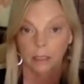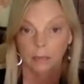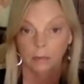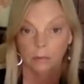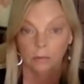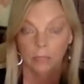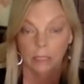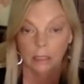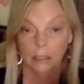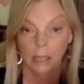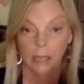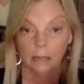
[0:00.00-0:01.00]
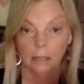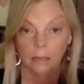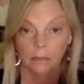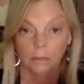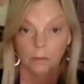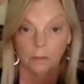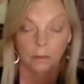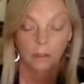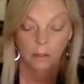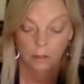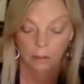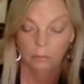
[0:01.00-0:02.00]
Everyone getting knocked out of their
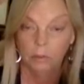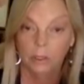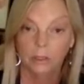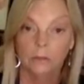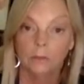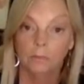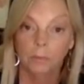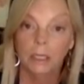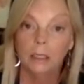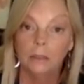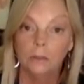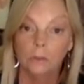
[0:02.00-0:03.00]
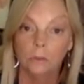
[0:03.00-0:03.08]
place of peace,